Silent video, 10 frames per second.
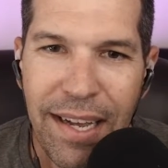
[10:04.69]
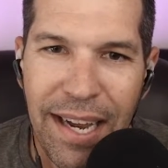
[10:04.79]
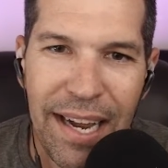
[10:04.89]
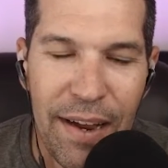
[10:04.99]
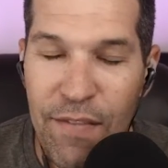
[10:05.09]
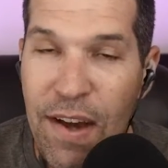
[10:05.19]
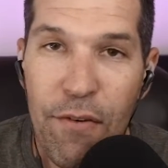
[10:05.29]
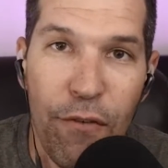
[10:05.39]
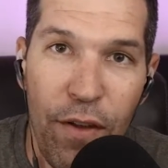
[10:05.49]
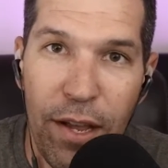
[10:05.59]
It
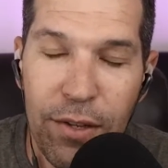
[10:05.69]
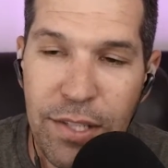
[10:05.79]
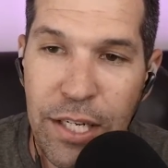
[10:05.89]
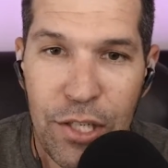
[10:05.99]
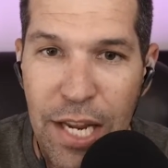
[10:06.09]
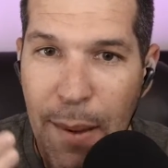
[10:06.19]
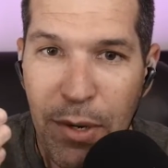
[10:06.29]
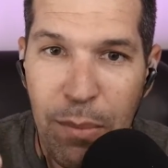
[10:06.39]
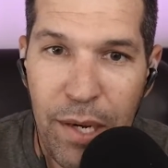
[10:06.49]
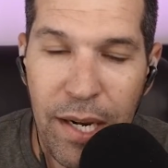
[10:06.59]
never fails. It just
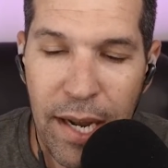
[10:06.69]
happened to me.